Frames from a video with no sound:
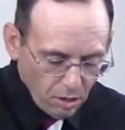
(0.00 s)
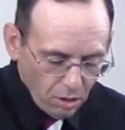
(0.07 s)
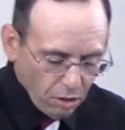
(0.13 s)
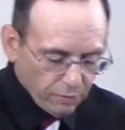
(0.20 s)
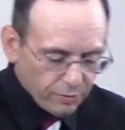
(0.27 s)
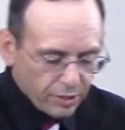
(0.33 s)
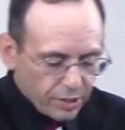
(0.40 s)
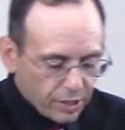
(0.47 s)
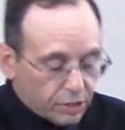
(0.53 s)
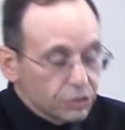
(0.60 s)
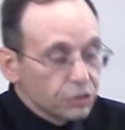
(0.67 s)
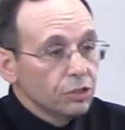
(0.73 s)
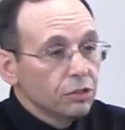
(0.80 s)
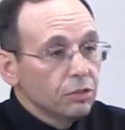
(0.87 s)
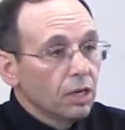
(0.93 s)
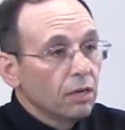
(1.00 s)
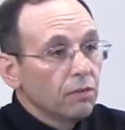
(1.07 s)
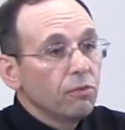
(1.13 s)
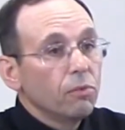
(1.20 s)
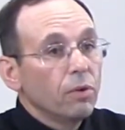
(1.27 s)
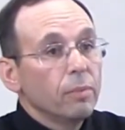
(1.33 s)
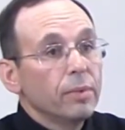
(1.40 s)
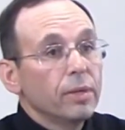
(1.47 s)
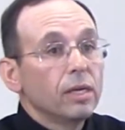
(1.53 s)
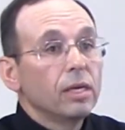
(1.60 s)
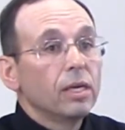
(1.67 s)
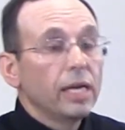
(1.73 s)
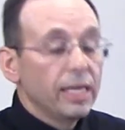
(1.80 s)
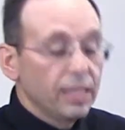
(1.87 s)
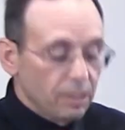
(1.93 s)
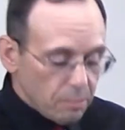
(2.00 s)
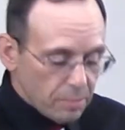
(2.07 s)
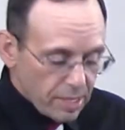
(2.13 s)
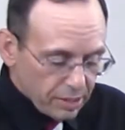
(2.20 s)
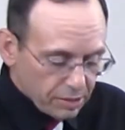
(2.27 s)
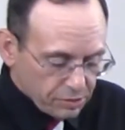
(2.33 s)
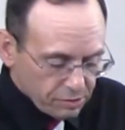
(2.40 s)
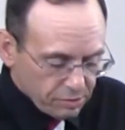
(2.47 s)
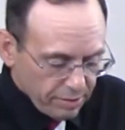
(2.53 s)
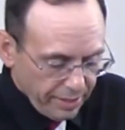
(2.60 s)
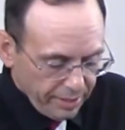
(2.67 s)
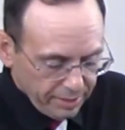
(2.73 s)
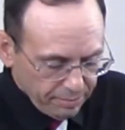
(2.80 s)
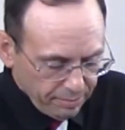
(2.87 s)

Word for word: over the issue of women in the ministry.